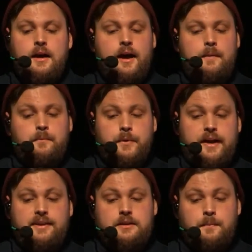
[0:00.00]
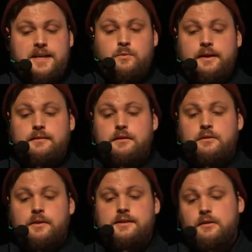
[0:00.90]
But I think the best we can
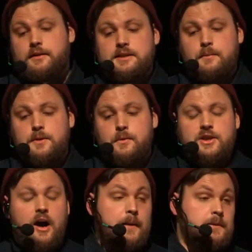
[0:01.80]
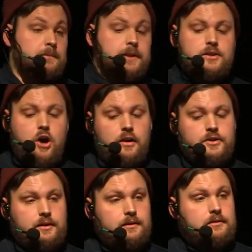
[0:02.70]
do is look at some of the most hyped up
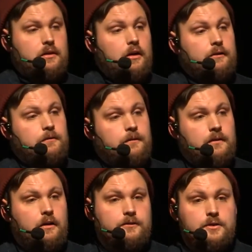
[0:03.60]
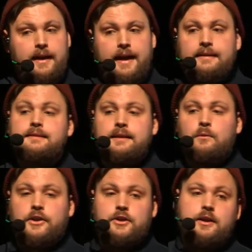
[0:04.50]
technologies of today and see
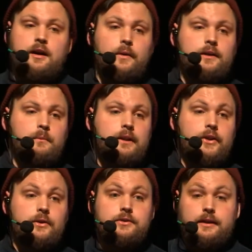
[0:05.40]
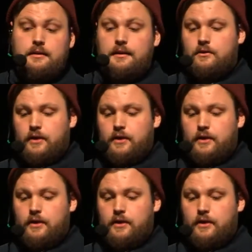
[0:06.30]
whether or not we could build those in